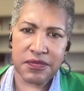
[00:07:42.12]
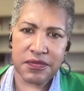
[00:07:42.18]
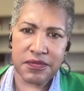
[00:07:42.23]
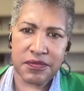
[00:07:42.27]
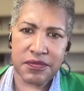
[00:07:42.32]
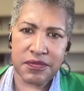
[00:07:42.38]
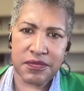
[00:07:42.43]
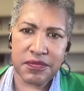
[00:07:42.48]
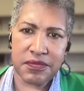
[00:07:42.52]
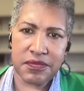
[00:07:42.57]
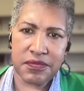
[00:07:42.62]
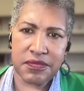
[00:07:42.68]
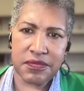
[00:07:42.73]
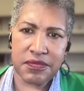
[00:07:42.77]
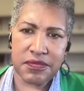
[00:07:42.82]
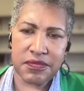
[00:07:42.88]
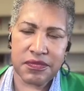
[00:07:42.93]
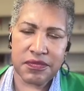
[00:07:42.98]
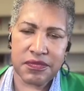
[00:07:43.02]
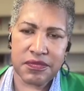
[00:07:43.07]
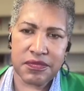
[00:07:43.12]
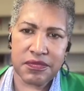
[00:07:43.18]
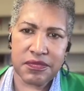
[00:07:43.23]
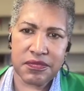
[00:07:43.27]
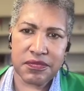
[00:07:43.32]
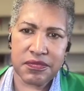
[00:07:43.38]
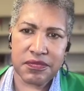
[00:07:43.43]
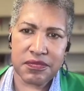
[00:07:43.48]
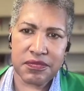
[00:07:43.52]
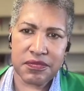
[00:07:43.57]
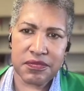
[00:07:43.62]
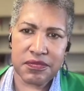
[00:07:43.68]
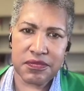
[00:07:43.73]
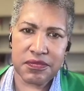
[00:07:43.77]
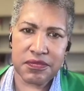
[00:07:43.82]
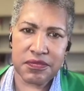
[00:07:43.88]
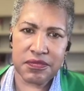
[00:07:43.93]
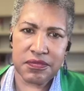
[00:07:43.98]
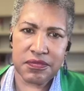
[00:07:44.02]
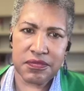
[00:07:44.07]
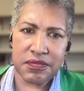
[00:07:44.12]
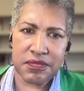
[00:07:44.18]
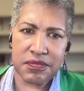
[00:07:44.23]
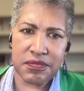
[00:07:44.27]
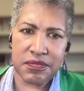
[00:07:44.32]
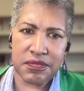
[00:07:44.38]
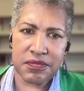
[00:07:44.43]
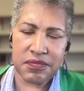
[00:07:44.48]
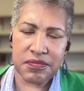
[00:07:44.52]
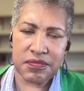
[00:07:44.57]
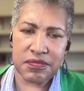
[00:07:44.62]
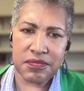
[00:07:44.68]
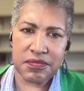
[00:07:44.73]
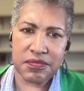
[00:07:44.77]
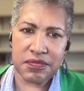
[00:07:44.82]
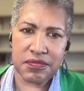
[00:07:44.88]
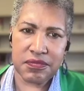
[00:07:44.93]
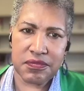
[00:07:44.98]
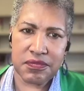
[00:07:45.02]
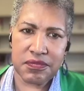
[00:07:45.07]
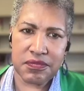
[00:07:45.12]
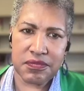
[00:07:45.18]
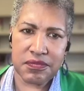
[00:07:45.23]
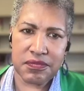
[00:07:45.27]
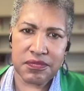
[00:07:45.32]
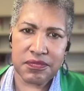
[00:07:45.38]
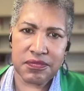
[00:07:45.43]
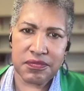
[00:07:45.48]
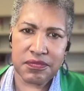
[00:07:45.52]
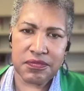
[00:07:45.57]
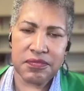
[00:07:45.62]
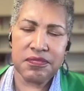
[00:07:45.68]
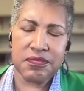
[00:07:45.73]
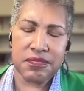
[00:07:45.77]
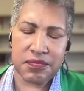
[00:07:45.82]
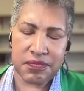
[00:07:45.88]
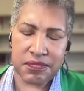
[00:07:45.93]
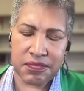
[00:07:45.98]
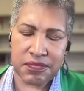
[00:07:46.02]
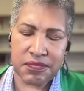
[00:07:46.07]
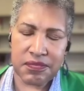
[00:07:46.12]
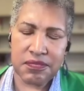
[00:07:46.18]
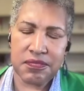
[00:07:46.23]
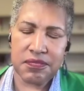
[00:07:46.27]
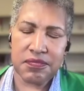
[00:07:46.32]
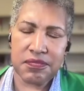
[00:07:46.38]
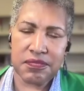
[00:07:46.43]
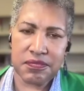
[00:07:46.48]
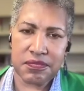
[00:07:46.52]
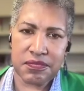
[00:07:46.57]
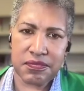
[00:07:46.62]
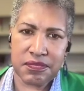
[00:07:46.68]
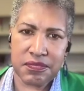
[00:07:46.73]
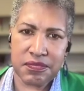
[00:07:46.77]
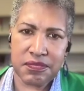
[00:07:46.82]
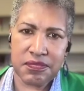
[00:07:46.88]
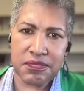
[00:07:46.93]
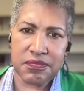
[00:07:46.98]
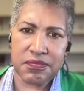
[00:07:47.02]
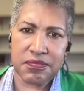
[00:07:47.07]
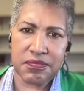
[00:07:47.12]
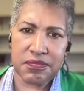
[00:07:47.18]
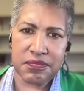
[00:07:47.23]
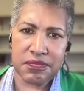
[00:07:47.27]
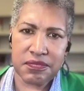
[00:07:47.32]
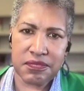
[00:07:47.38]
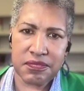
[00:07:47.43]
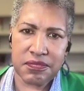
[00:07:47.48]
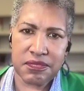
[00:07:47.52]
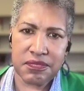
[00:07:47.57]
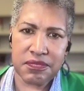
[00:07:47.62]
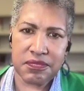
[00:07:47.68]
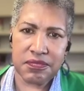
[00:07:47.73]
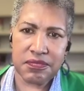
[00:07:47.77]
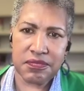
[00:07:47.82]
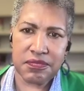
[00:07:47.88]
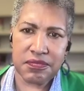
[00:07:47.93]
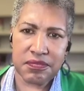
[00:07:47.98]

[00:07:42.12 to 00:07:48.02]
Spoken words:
(not speaking)